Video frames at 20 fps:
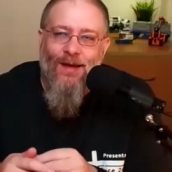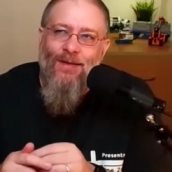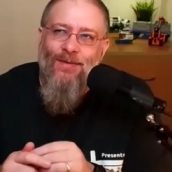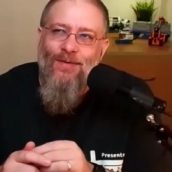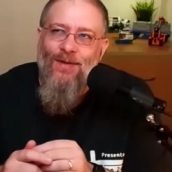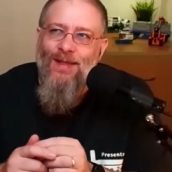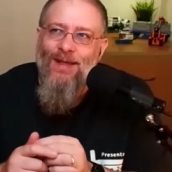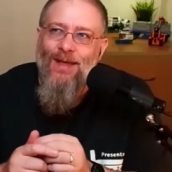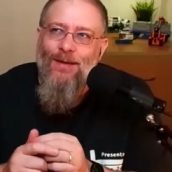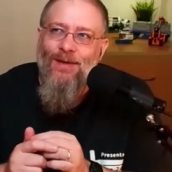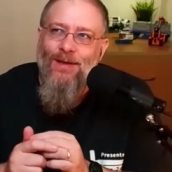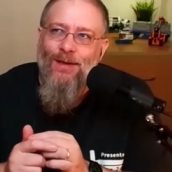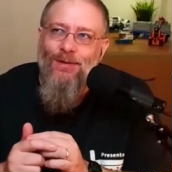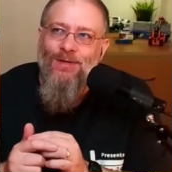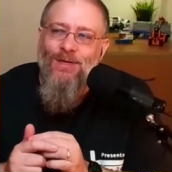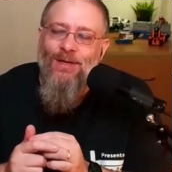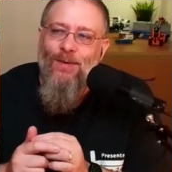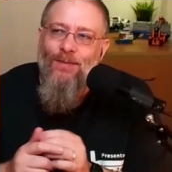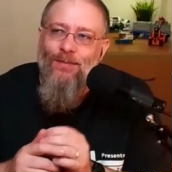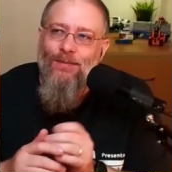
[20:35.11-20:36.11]
I think they
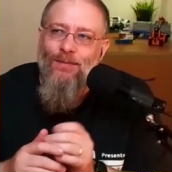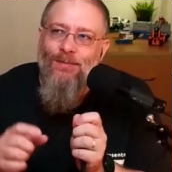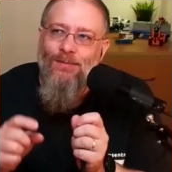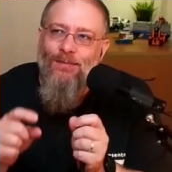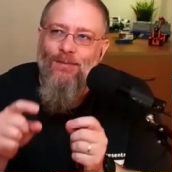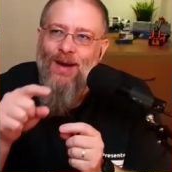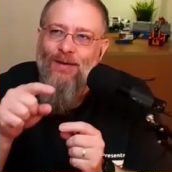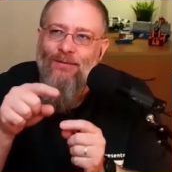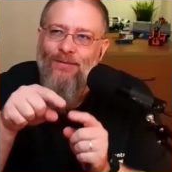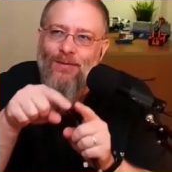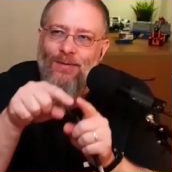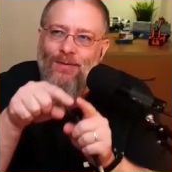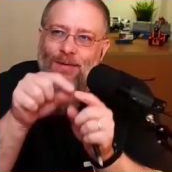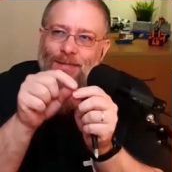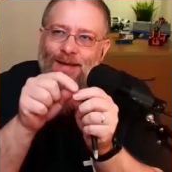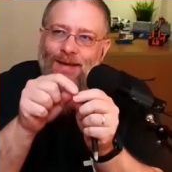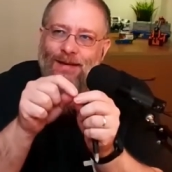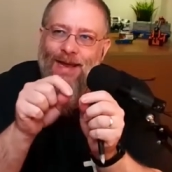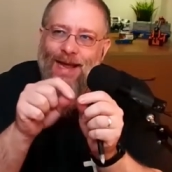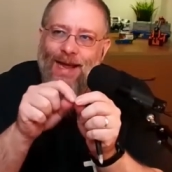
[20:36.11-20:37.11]
usually went from the
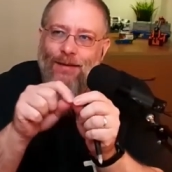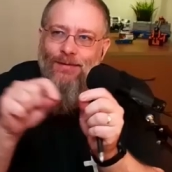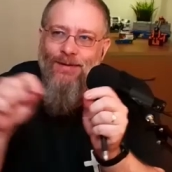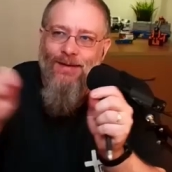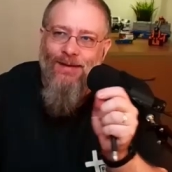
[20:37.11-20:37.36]
middle out,